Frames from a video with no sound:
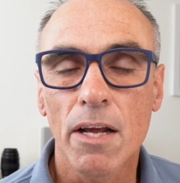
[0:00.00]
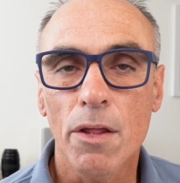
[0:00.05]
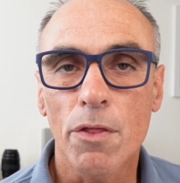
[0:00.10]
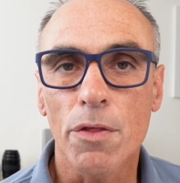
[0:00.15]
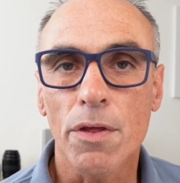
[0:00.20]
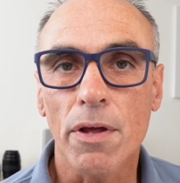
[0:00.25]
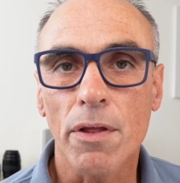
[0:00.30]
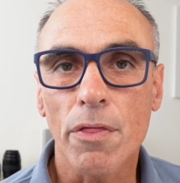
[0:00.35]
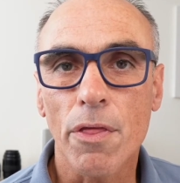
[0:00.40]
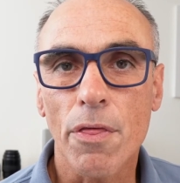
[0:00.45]

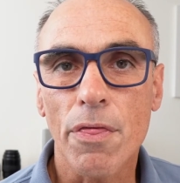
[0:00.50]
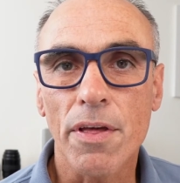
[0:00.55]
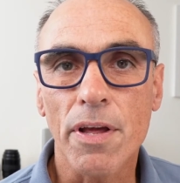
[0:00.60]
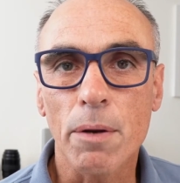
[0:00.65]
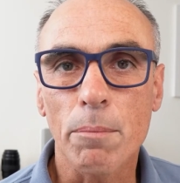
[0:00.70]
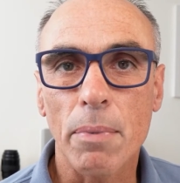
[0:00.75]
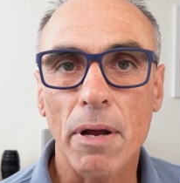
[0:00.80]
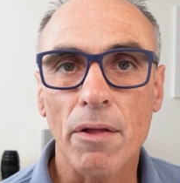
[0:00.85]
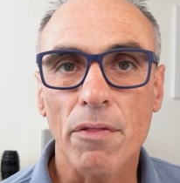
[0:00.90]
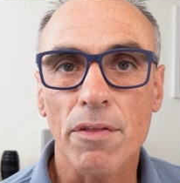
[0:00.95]
The other thing
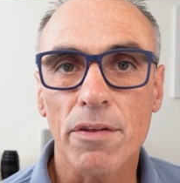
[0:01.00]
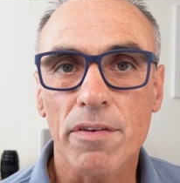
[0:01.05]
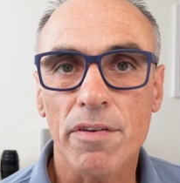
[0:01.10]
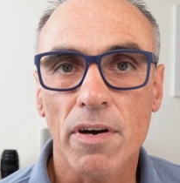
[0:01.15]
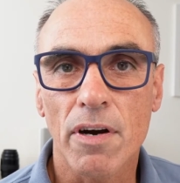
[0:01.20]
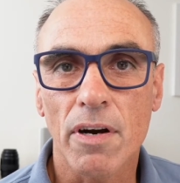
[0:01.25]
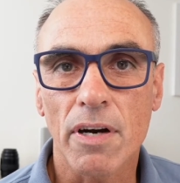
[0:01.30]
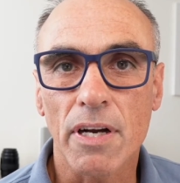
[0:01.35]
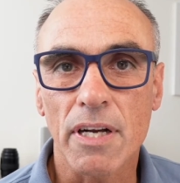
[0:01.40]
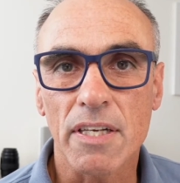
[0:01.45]
about the
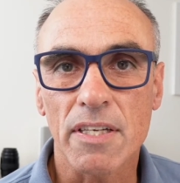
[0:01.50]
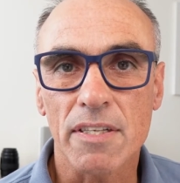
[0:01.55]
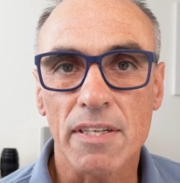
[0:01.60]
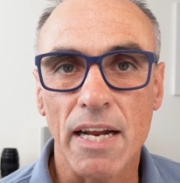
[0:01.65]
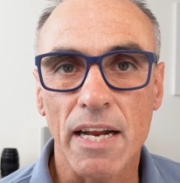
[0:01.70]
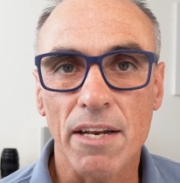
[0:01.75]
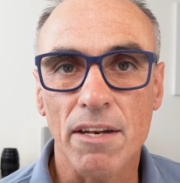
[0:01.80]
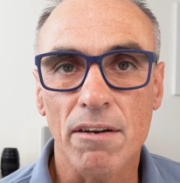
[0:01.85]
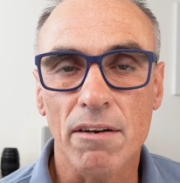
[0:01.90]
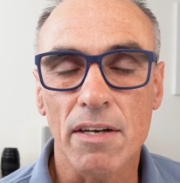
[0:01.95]
target
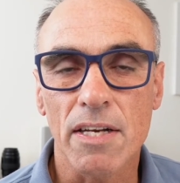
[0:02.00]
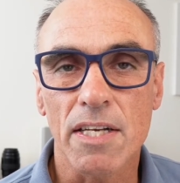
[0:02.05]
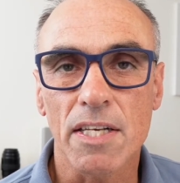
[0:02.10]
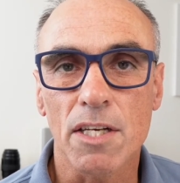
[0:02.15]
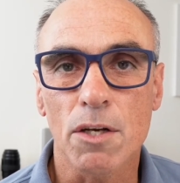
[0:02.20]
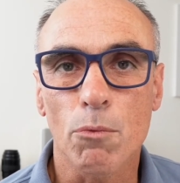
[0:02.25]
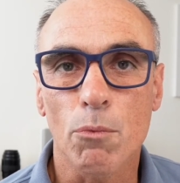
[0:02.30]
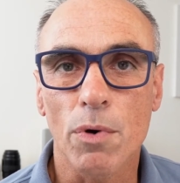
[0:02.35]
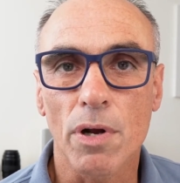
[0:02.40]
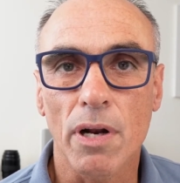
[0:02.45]
standard is
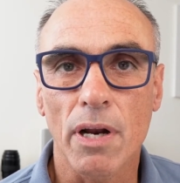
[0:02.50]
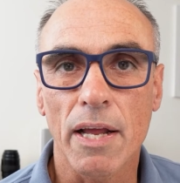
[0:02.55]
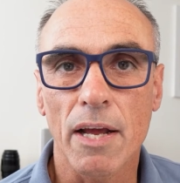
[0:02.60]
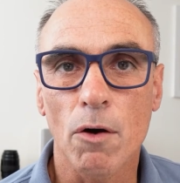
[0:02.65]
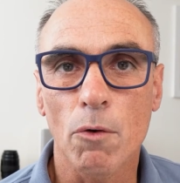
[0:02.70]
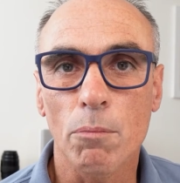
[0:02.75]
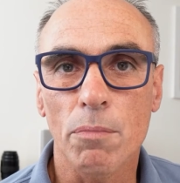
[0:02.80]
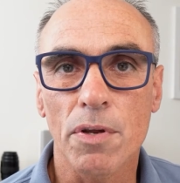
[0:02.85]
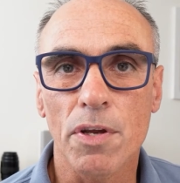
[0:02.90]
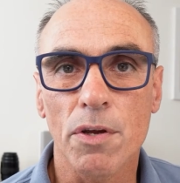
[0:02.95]
it will
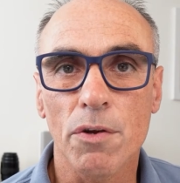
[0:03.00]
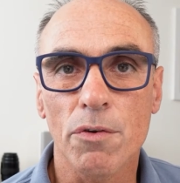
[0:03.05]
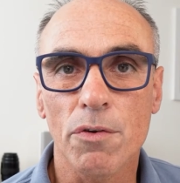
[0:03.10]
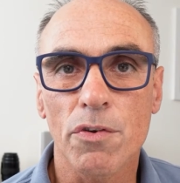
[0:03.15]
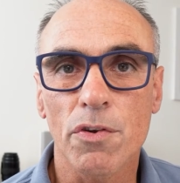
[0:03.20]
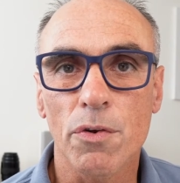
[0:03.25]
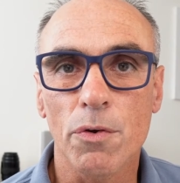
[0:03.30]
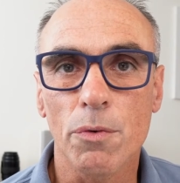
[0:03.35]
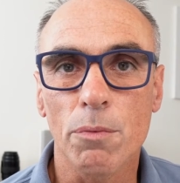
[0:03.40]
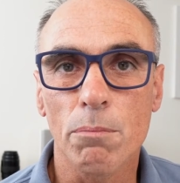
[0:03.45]
help you
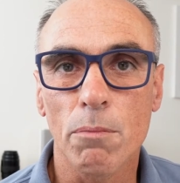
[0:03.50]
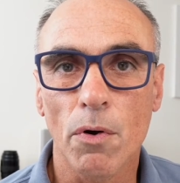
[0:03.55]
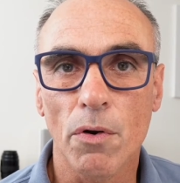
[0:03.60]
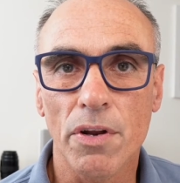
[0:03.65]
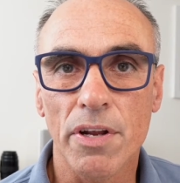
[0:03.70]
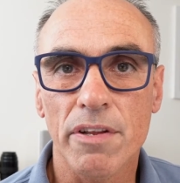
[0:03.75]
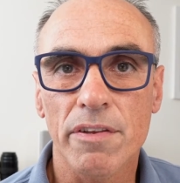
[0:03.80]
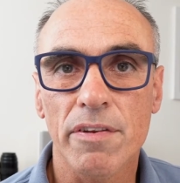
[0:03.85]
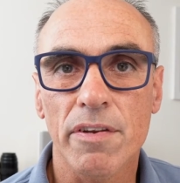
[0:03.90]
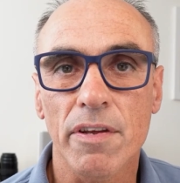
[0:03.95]
to
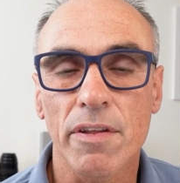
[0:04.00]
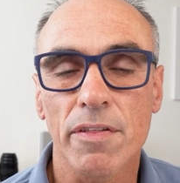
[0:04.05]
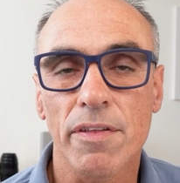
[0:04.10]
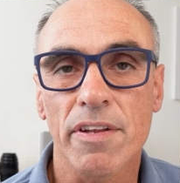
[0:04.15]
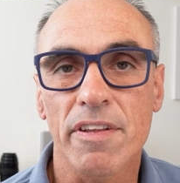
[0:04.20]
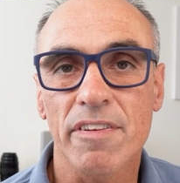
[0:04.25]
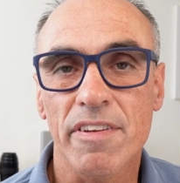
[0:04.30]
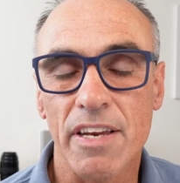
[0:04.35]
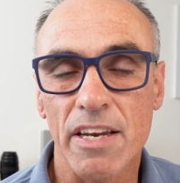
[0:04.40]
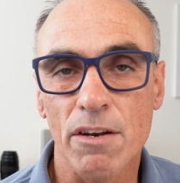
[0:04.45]
monitor the
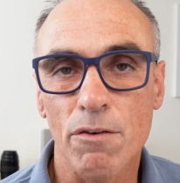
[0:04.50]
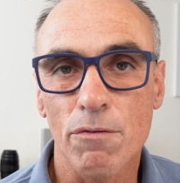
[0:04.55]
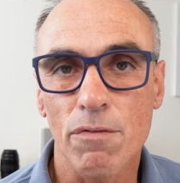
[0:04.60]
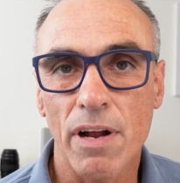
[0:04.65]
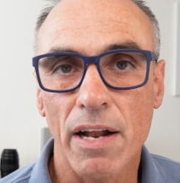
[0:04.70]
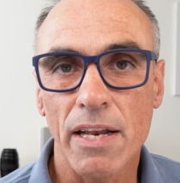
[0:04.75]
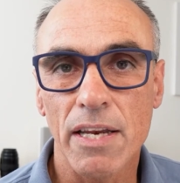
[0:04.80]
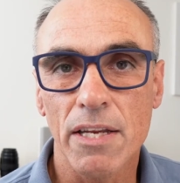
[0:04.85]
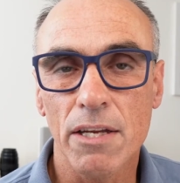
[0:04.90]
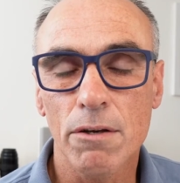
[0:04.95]
tint
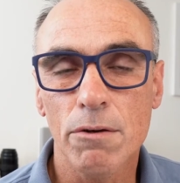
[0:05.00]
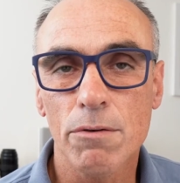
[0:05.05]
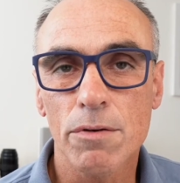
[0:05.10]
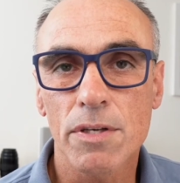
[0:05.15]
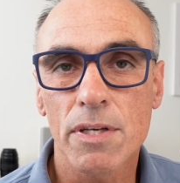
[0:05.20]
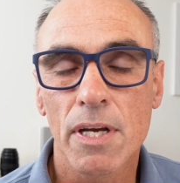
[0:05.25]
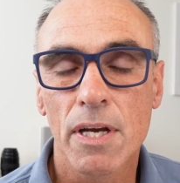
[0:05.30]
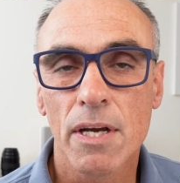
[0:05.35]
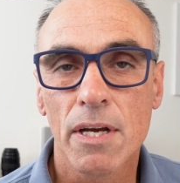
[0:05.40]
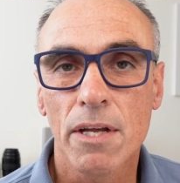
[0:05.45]

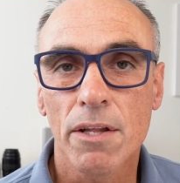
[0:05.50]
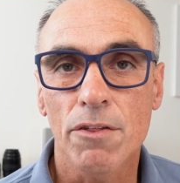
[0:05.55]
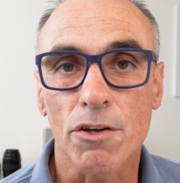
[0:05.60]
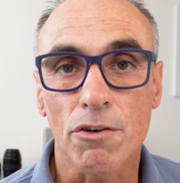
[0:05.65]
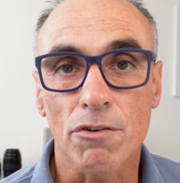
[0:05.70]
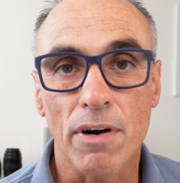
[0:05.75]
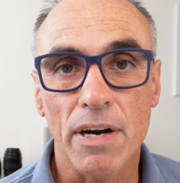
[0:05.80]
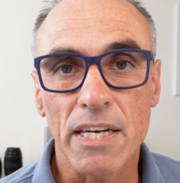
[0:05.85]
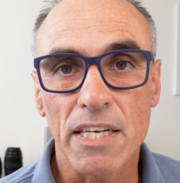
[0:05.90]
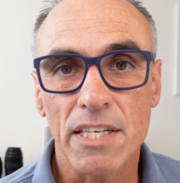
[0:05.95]
values, the
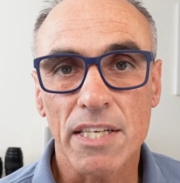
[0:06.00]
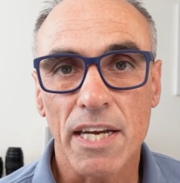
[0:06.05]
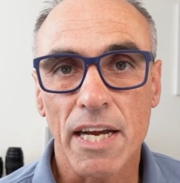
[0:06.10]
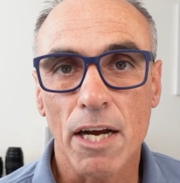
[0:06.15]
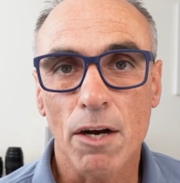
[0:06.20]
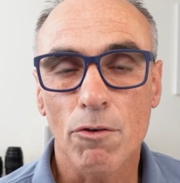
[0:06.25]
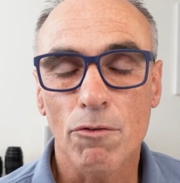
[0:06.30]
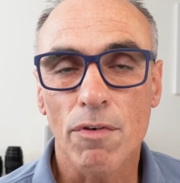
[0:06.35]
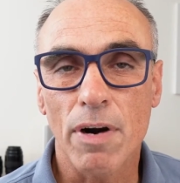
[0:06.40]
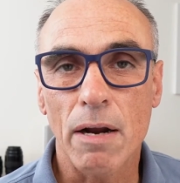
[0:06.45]

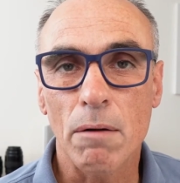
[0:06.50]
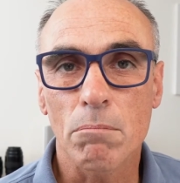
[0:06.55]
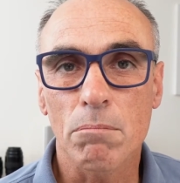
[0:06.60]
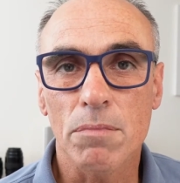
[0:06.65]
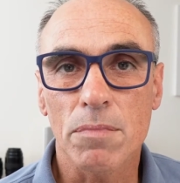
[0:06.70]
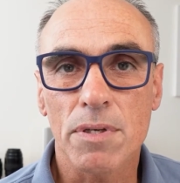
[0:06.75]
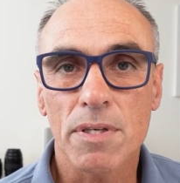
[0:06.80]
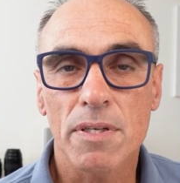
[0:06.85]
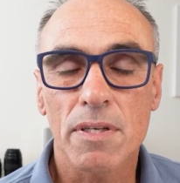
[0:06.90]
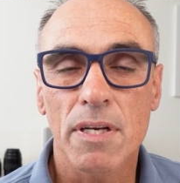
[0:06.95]
grayscale
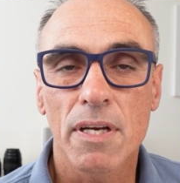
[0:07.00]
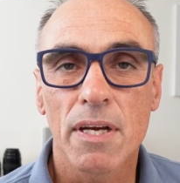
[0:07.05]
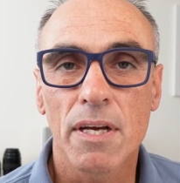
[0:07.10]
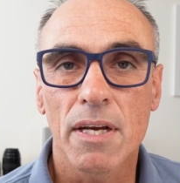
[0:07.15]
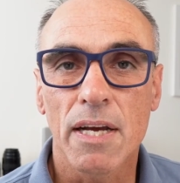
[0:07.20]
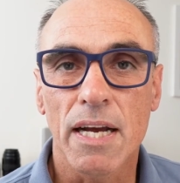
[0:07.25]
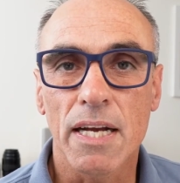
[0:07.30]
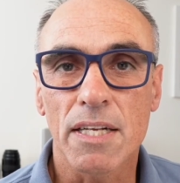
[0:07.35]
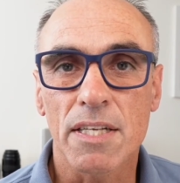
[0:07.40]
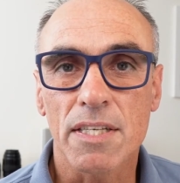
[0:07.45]
ramps,
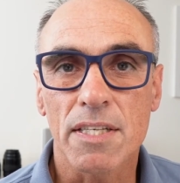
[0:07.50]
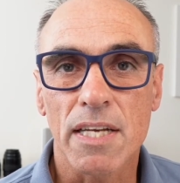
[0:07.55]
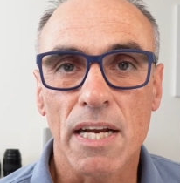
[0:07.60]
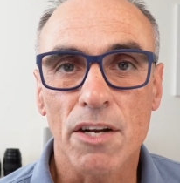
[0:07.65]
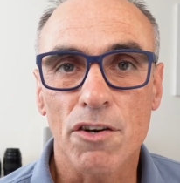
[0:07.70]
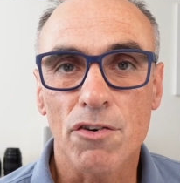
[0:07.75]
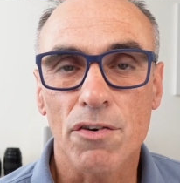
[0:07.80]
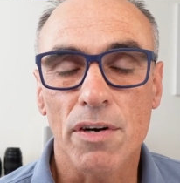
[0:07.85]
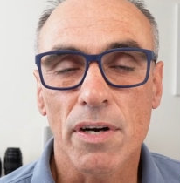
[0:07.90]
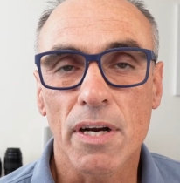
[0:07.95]

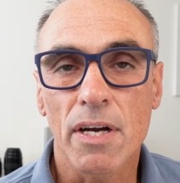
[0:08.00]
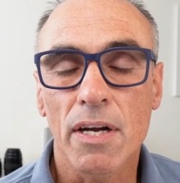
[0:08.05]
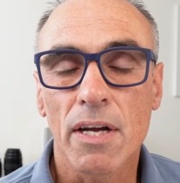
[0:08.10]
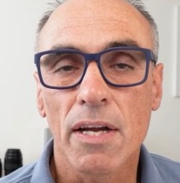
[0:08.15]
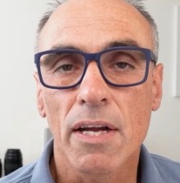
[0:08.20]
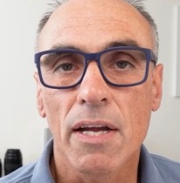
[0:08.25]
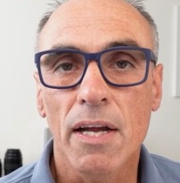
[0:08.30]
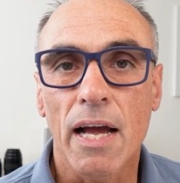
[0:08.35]
etc.